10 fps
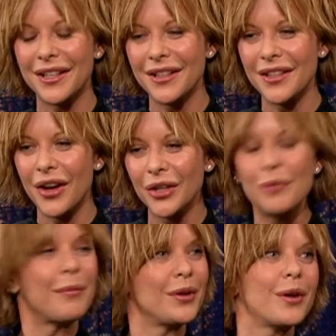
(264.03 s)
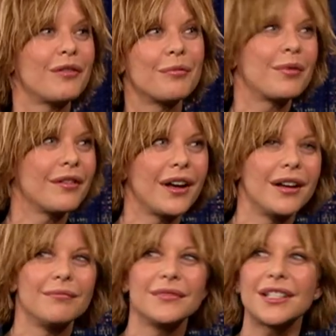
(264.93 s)
the the only woman who ever
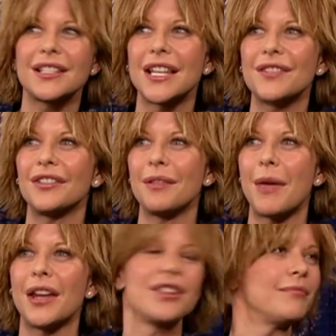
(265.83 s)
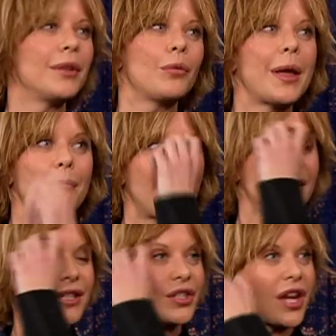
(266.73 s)
um, successfully managed a middleweight
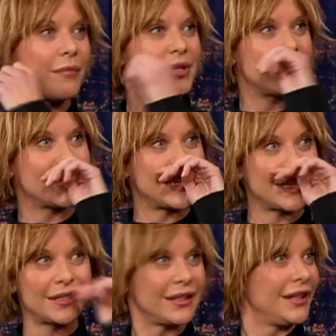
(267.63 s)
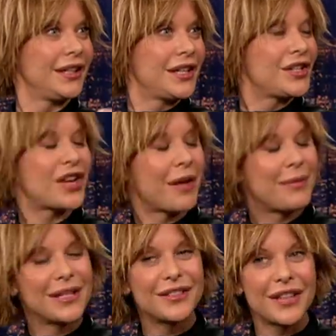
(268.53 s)
boxing champ. She had six
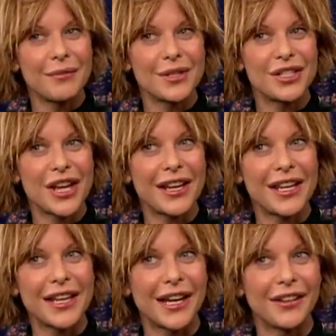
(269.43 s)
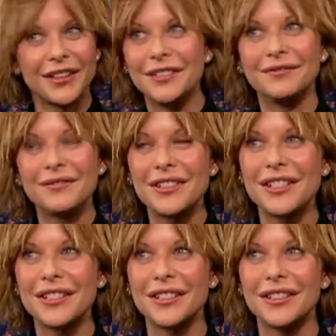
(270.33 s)
champions. Her name mm -hmm, is Jackie mm -hmm. Kallen, and
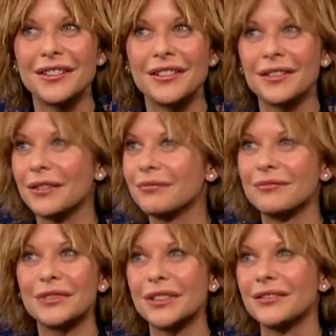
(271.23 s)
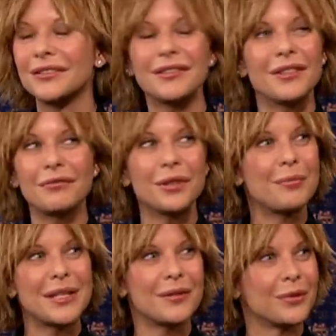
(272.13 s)
she's a, a, a, real a real
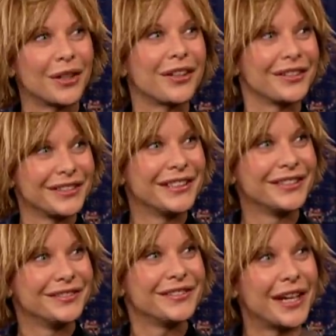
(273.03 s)
piece of work. Mm -hmm, you mm-hmm,